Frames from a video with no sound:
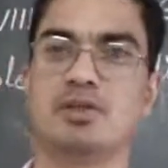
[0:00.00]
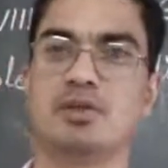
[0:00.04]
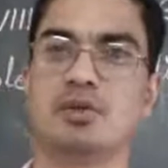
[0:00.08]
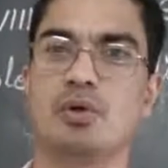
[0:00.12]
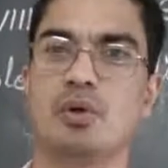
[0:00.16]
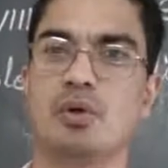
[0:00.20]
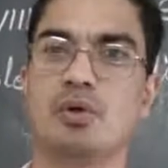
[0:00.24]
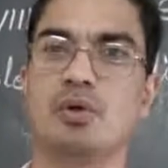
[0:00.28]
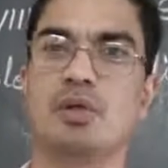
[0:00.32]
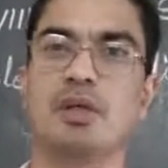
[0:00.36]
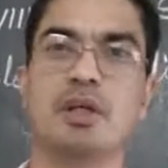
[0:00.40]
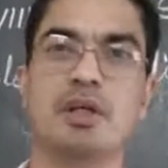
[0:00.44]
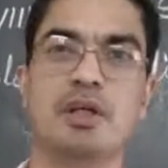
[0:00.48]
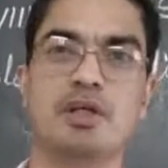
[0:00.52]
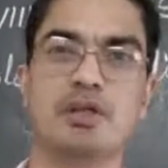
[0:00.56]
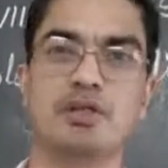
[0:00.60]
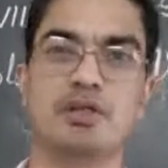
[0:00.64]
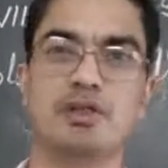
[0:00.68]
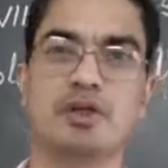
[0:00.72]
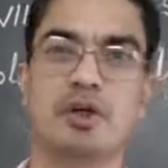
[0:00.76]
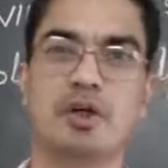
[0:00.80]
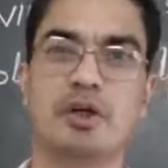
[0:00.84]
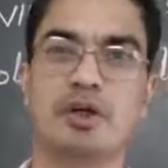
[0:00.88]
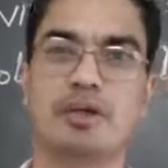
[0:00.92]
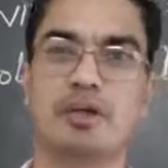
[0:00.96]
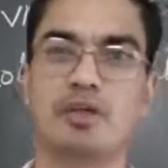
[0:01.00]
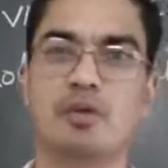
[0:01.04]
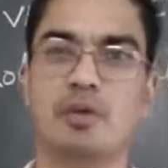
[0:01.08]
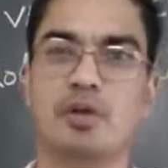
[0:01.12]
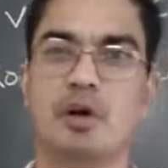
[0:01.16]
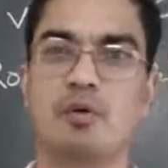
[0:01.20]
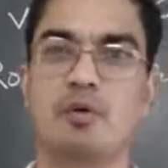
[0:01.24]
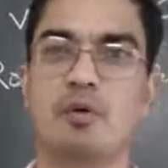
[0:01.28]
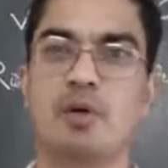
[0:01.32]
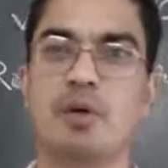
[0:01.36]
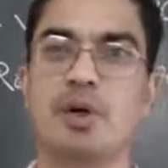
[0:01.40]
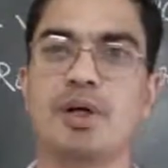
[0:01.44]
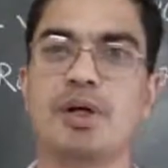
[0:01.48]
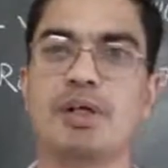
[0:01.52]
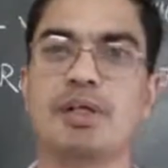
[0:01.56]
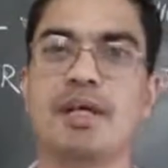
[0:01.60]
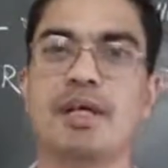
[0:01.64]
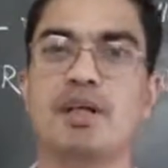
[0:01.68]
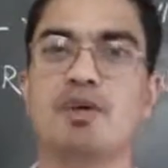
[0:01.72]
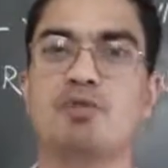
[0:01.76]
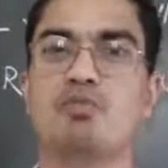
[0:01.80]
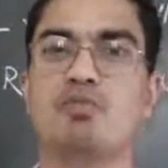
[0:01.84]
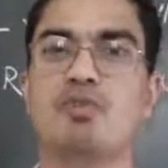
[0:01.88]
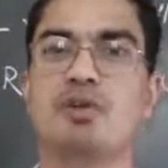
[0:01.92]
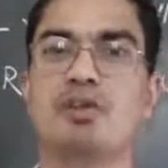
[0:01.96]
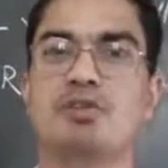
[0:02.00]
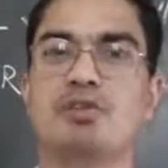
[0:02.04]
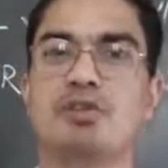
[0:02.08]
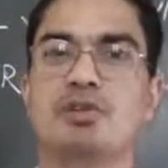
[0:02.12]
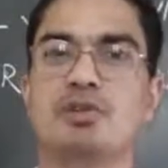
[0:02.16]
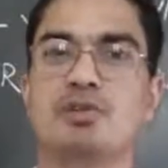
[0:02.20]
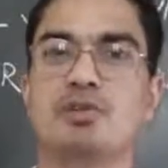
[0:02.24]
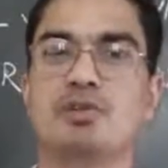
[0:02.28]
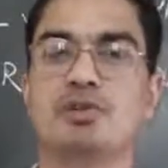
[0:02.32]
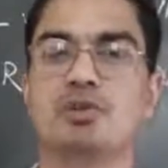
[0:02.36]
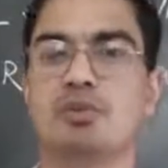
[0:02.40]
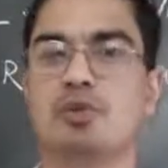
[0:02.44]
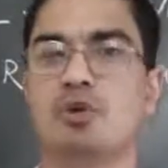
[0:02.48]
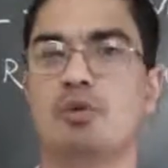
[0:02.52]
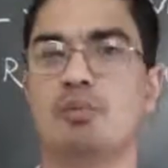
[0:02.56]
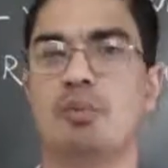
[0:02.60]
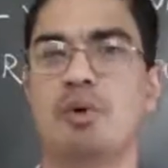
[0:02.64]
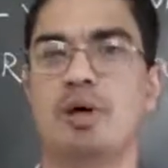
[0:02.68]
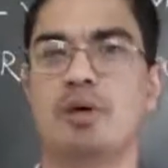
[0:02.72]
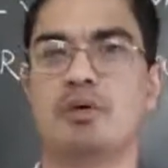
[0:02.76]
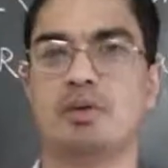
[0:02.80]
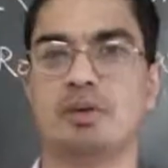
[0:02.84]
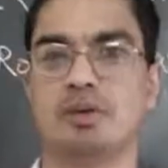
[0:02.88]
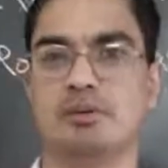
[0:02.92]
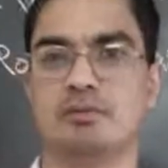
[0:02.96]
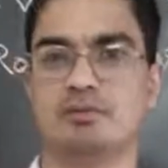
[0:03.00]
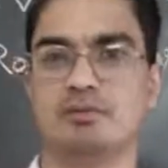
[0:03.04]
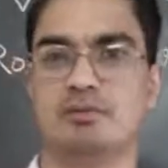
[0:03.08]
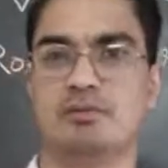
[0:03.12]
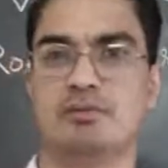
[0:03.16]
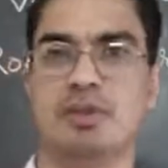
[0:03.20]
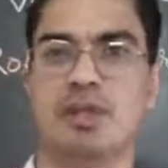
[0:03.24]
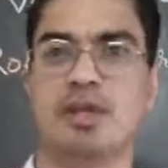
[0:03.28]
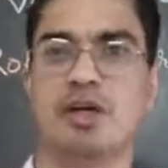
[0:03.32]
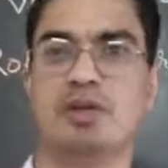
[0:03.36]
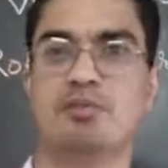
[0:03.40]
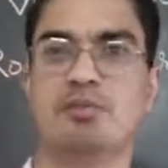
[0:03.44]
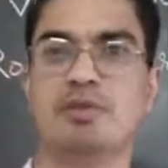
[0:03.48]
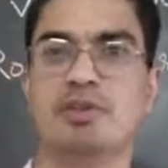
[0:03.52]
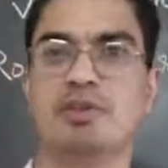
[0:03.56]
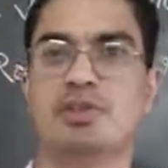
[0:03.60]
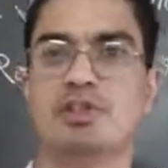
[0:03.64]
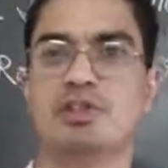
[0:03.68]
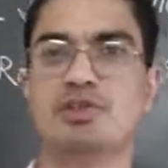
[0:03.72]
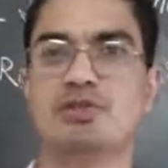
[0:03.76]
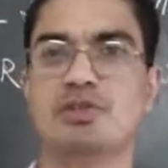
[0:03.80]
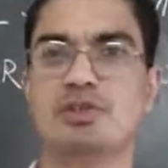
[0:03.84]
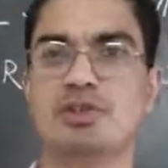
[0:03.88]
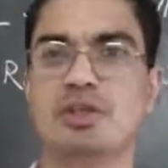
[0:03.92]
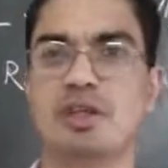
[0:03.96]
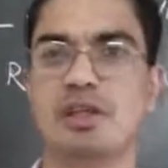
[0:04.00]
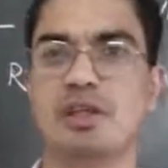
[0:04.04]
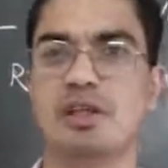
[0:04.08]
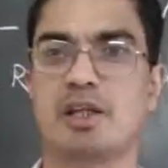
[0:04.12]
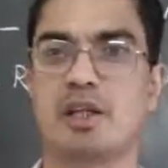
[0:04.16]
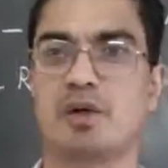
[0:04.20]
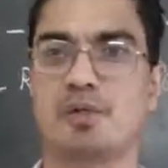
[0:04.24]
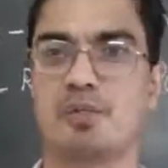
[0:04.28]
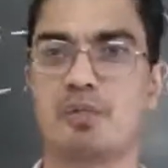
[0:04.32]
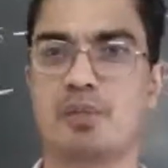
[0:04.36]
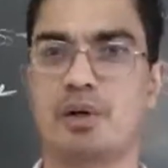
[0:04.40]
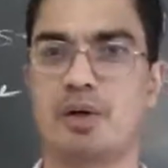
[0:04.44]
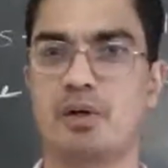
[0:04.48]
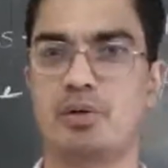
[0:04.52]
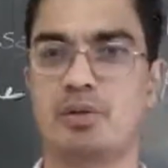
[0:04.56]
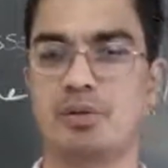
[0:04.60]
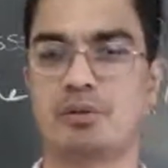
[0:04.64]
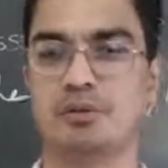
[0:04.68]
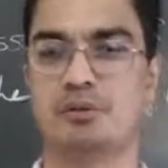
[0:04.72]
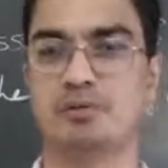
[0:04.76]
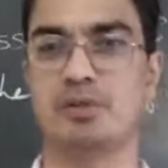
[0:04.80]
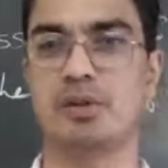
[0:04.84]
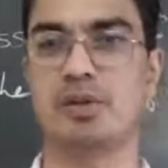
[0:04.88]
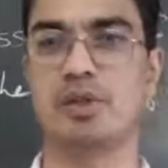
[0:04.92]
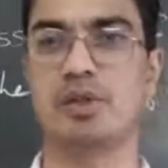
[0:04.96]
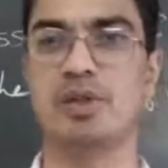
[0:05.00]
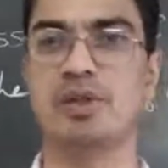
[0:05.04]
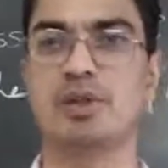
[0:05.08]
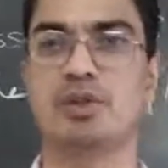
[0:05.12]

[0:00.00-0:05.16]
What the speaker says: So in order to avoid that misuse of power, they are misusing their power.